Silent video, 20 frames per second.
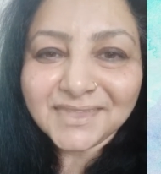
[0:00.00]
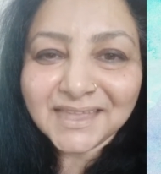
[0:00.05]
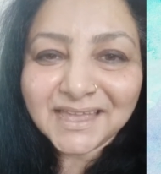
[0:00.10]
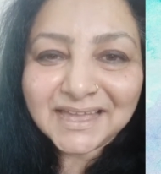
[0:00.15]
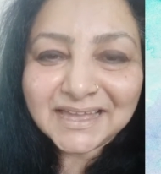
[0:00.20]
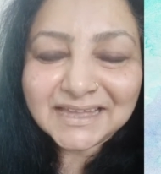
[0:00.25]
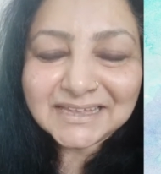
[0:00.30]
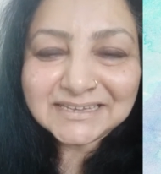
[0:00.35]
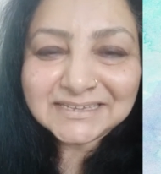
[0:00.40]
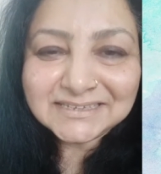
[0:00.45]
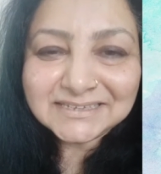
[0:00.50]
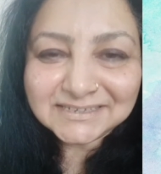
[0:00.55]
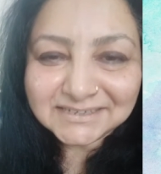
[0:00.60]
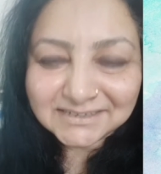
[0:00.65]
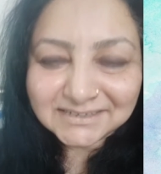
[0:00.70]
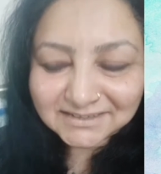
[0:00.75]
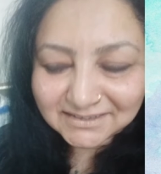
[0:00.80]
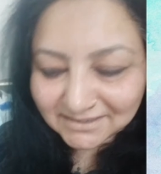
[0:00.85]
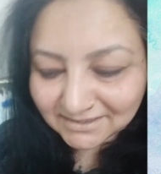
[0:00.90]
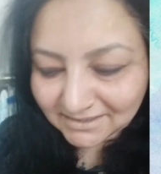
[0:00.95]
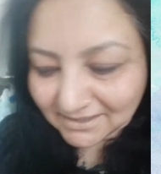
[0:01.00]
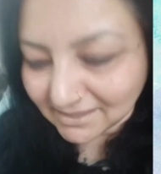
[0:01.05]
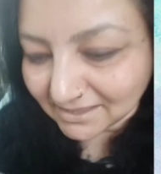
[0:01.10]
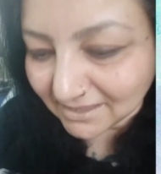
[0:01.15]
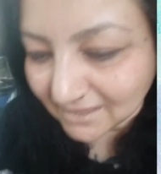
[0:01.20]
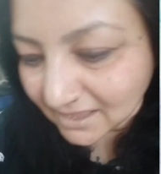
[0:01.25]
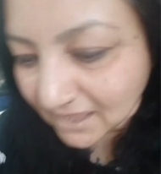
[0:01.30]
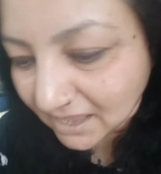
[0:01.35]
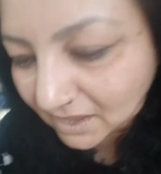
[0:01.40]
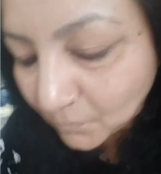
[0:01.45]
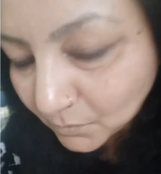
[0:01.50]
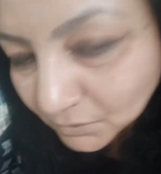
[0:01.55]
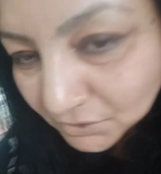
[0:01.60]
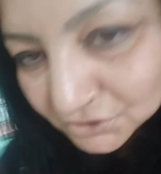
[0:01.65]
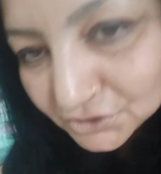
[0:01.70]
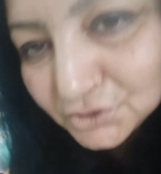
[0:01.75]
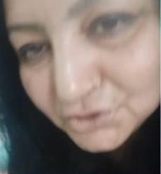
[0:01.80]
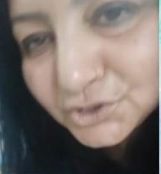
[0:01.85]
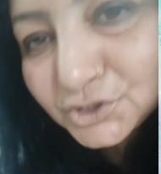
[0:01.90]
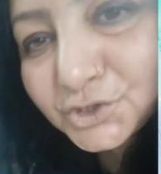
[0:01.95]
And I
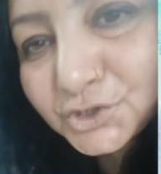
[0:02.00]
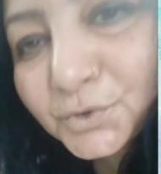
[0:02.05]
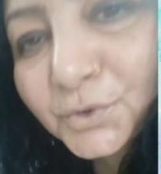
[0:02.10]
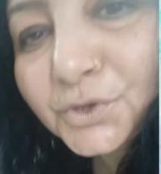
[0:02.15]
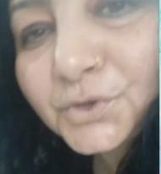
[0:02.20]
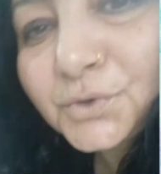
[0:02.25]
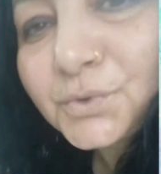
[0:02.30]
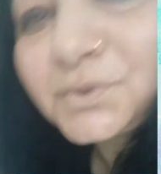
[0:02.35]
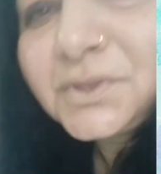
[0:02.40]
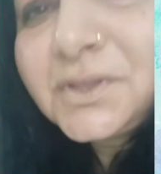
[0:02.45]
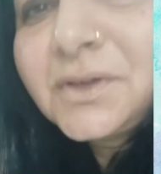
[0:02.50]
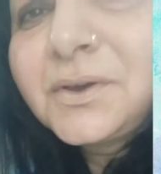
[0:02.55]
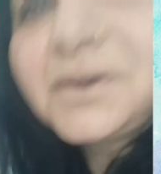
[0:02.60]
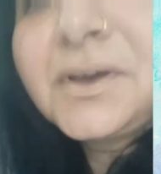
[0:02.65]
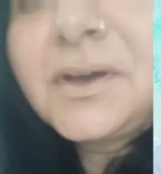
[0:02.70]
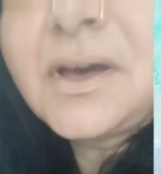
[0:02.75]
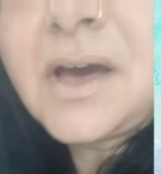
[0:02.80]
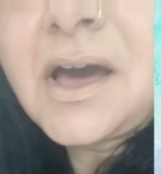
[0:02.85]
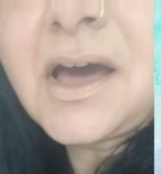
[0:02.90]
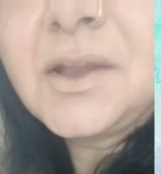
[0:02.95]
wanted to show you the